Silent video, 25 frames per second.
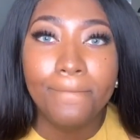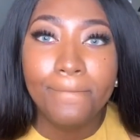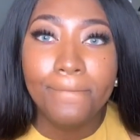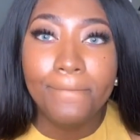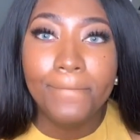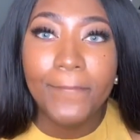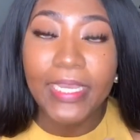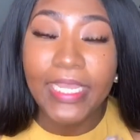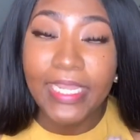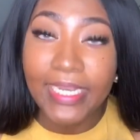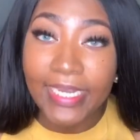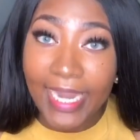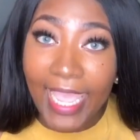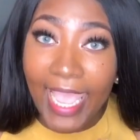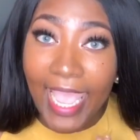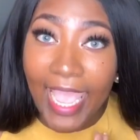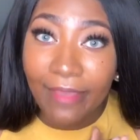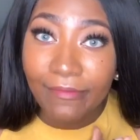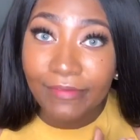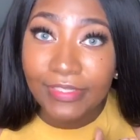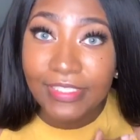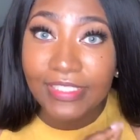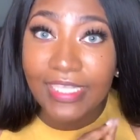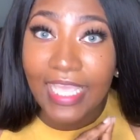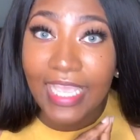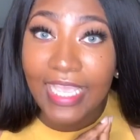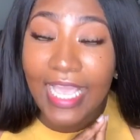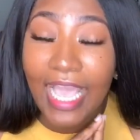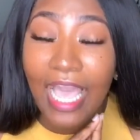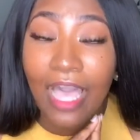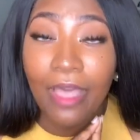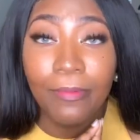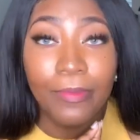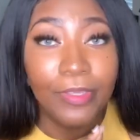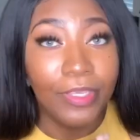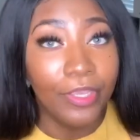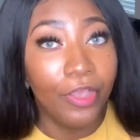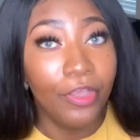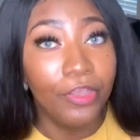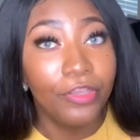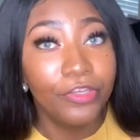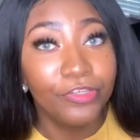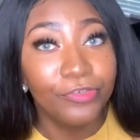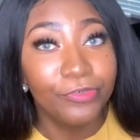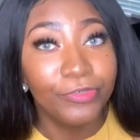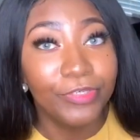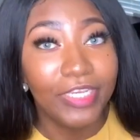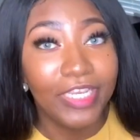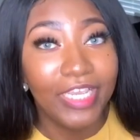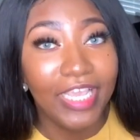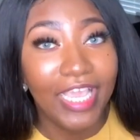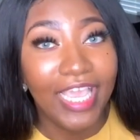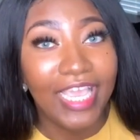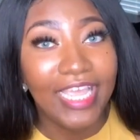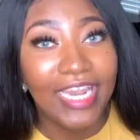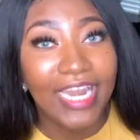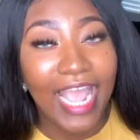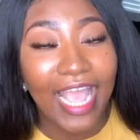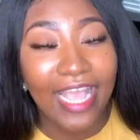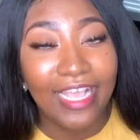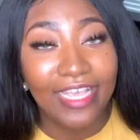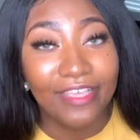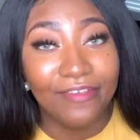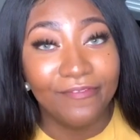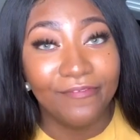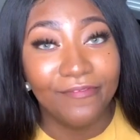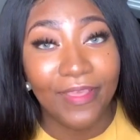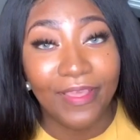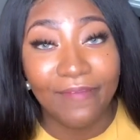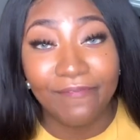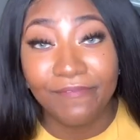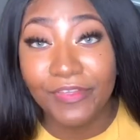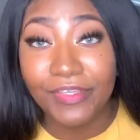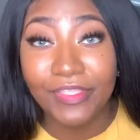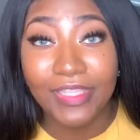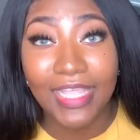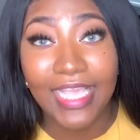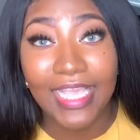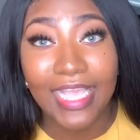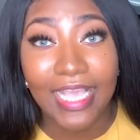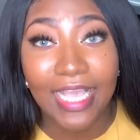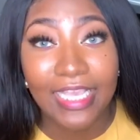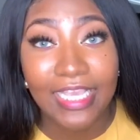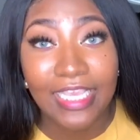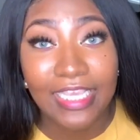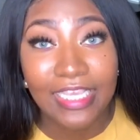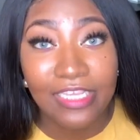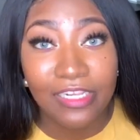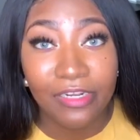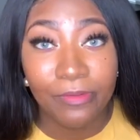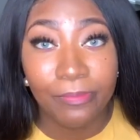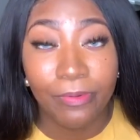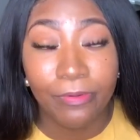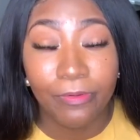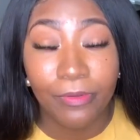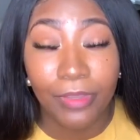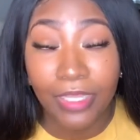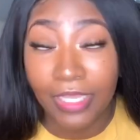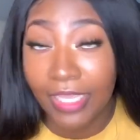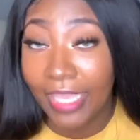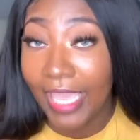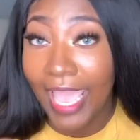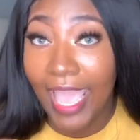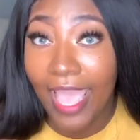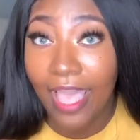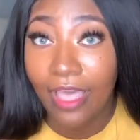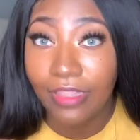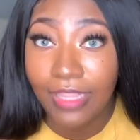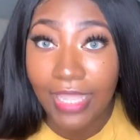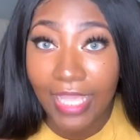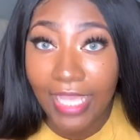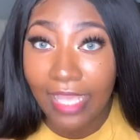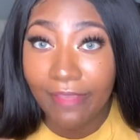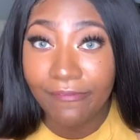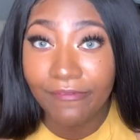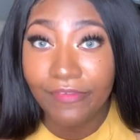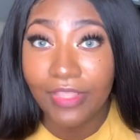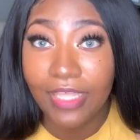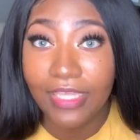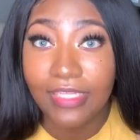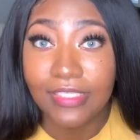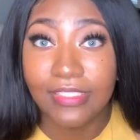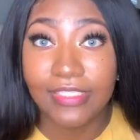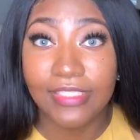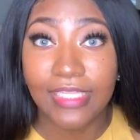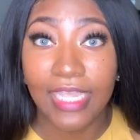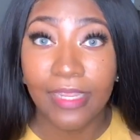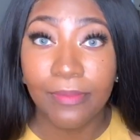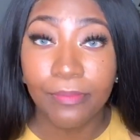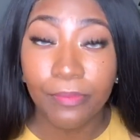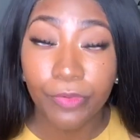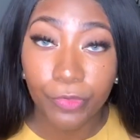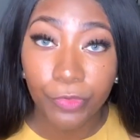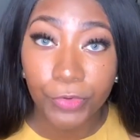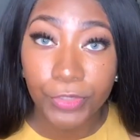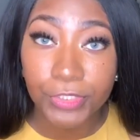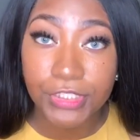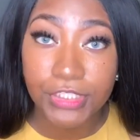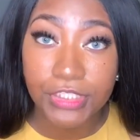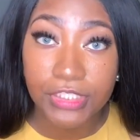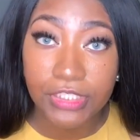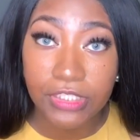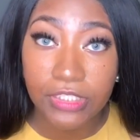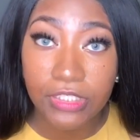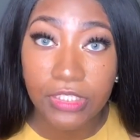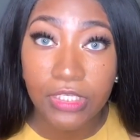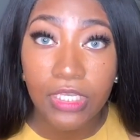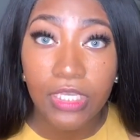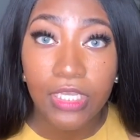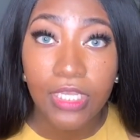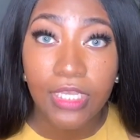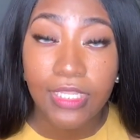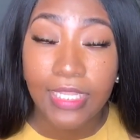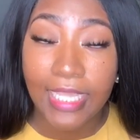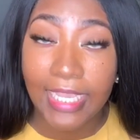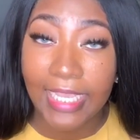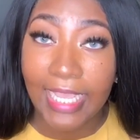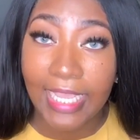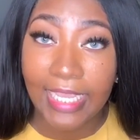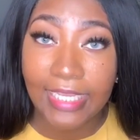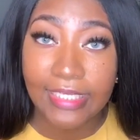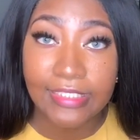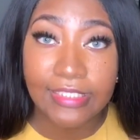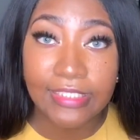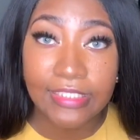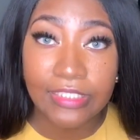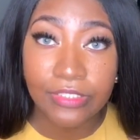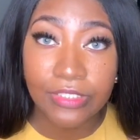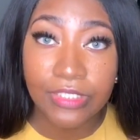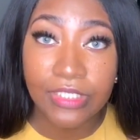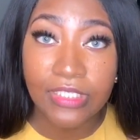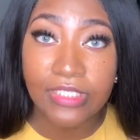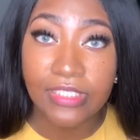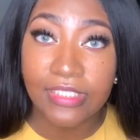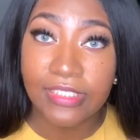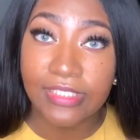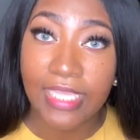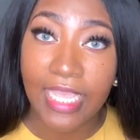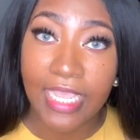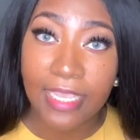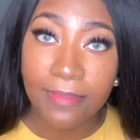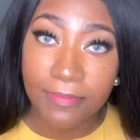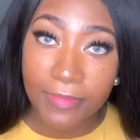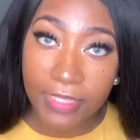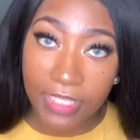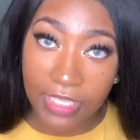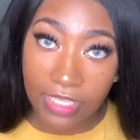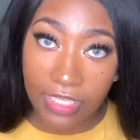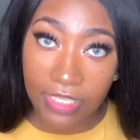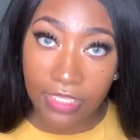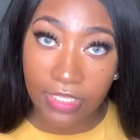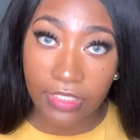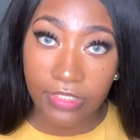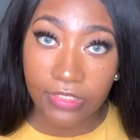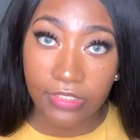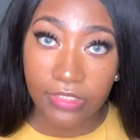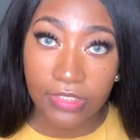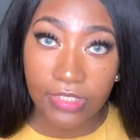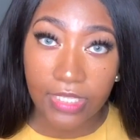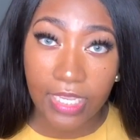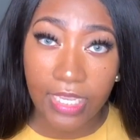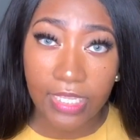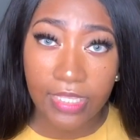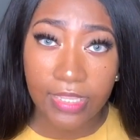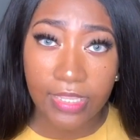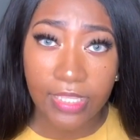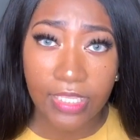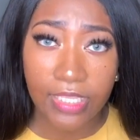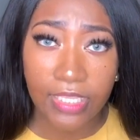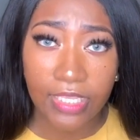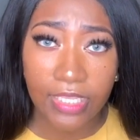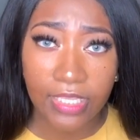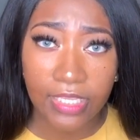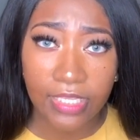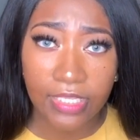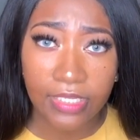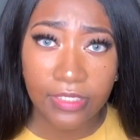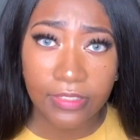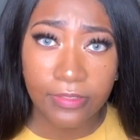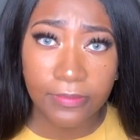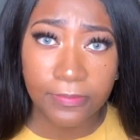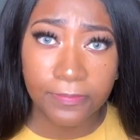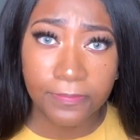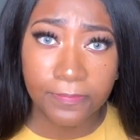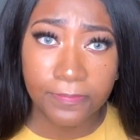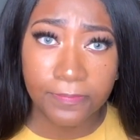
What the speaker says: But now it's like I'll be hungry and I feel like I can eat a cow. Like I feel like the same portion, like I can still eat the same things, and then